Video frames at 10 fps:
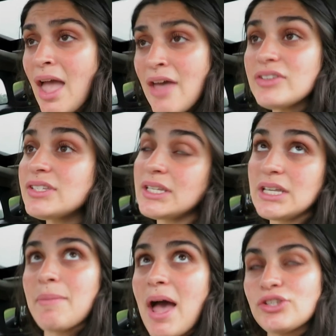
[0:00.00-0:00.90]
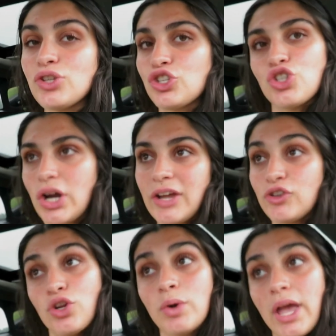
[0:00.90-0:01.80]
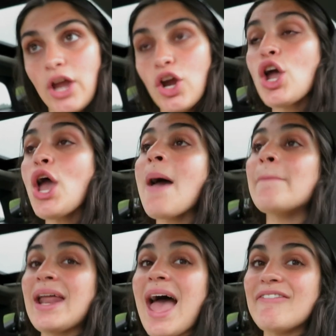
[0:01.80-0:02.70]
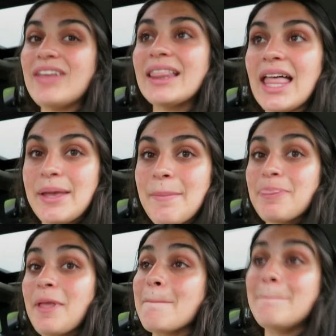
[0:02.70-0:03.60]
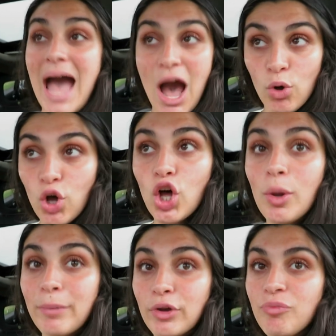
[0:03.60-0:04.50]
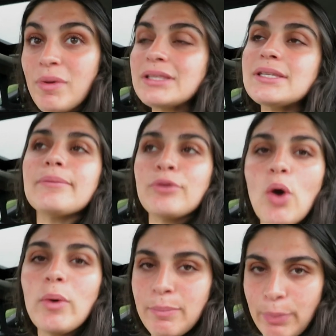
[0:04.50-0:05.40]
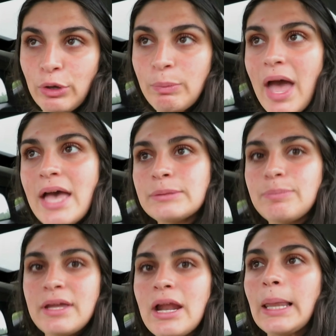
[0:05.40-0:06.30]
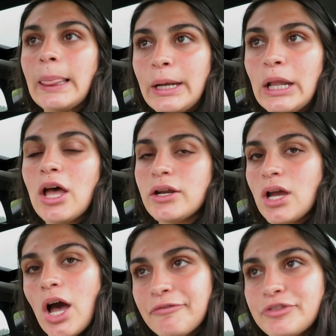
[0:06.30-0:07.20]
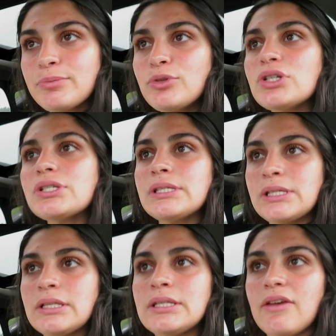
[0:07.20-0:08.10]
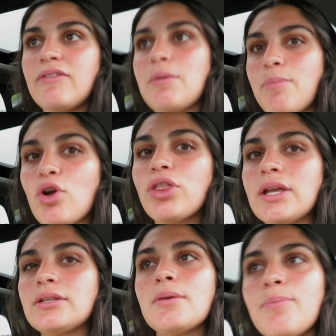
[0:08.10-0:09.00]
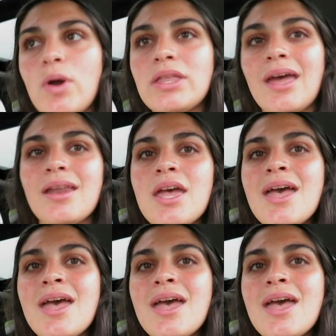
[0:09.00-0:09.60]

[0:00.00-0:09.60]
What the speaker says: and this is TMI, so like sorry if you don't care, but having like bowel movements, like going poop, has been a little uncomfortable since giving birth, like to the point that